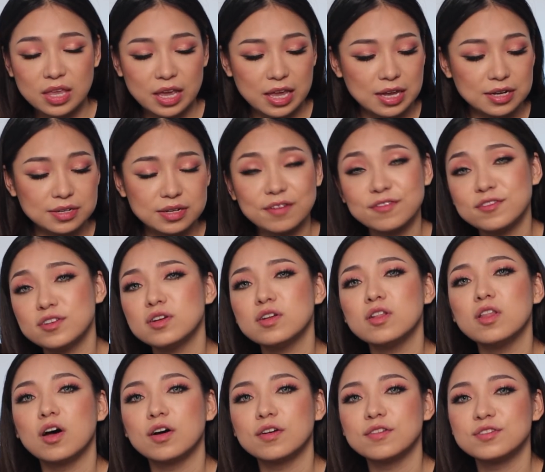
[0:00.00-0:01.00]
And after a
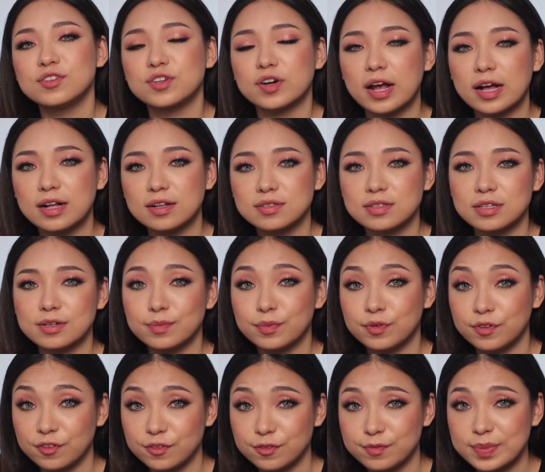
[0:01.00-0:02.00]
lot of trials and
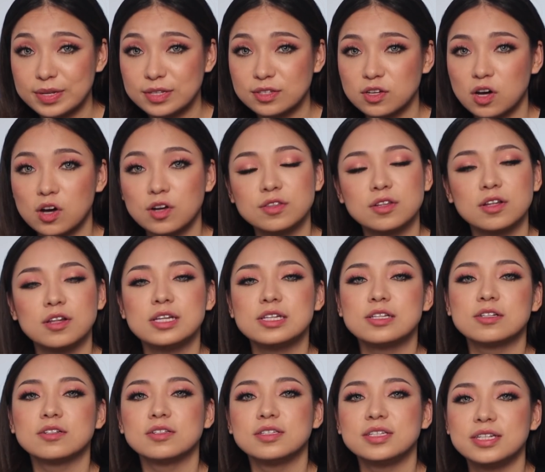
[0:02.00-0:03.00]
improvements on the
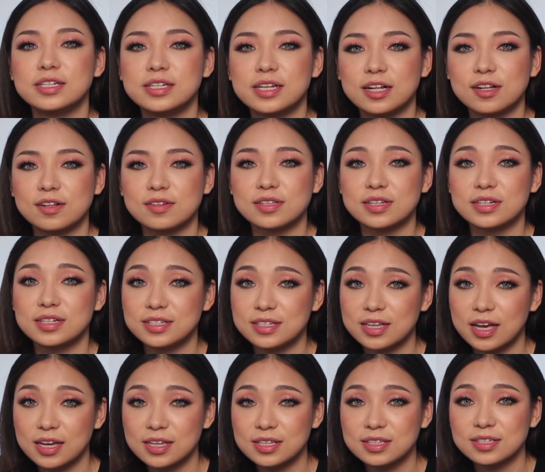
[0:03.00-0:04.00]
little details and
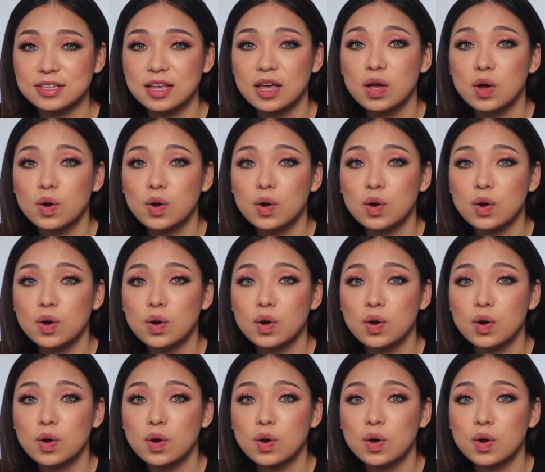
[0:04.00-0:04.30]
designs,